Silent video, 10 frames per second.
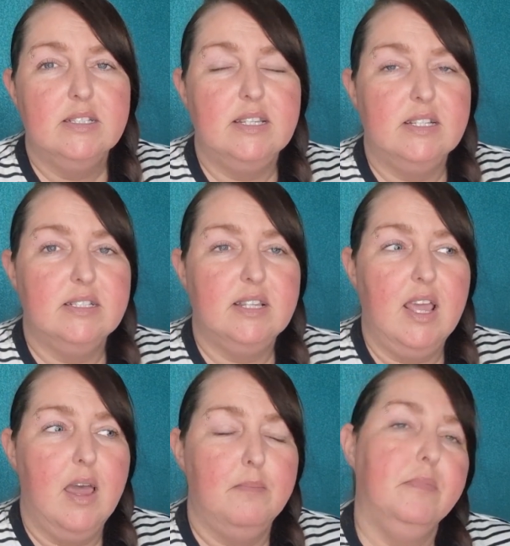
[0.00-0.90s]
says
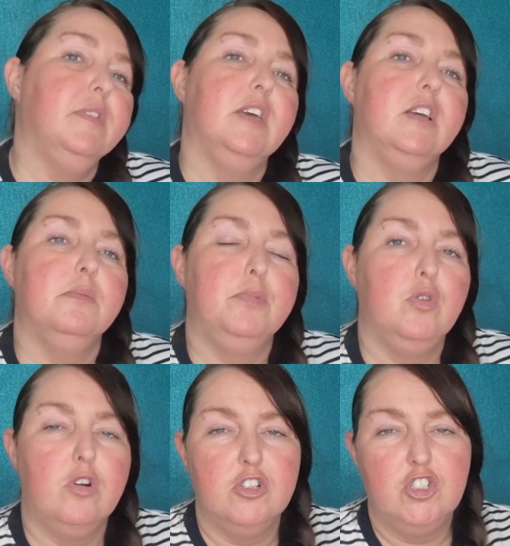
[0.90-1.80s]
to him that
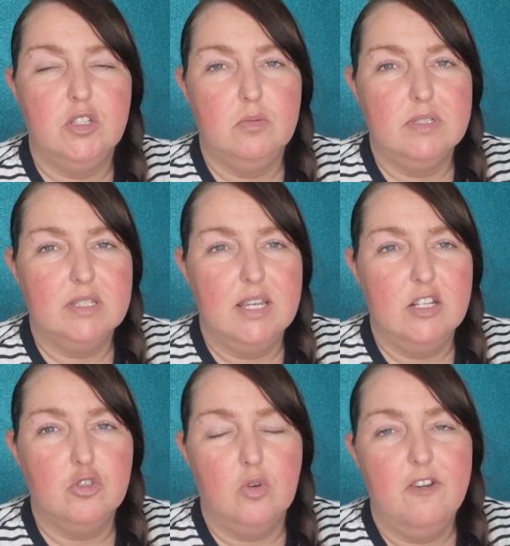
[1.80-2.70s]
because she was
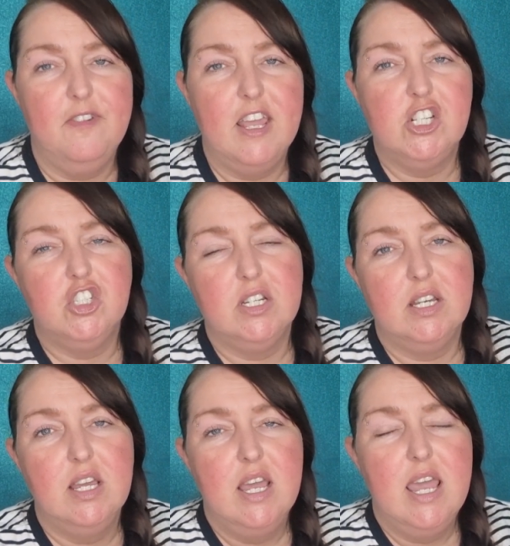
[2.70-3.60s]
like so affectionate,